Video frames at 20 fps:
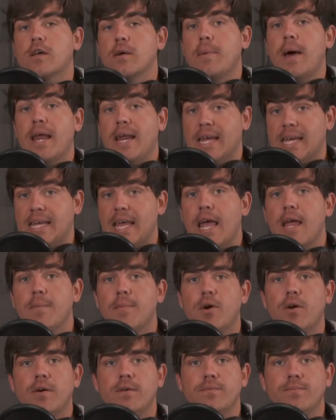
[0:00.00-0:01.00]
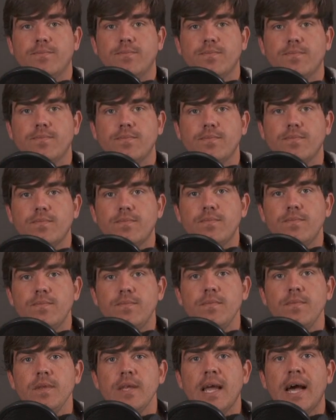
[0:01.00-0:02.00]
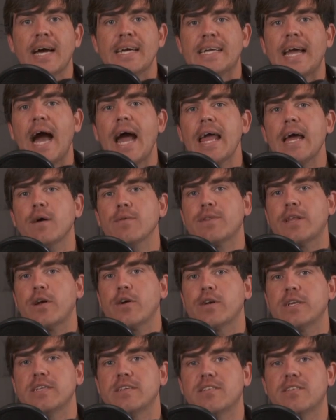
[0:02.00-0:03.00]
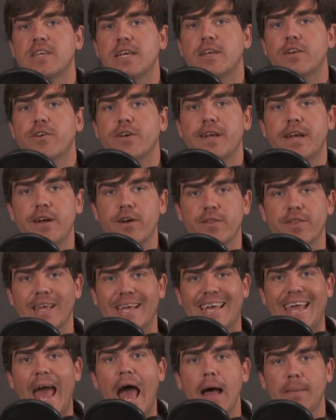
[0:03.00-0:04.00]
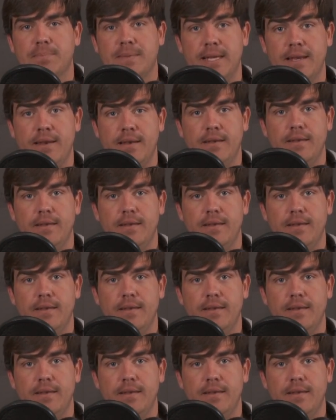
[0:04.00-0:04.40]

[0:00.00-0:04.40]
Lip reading: about a gamer, a guy out there in his senior year, the captain,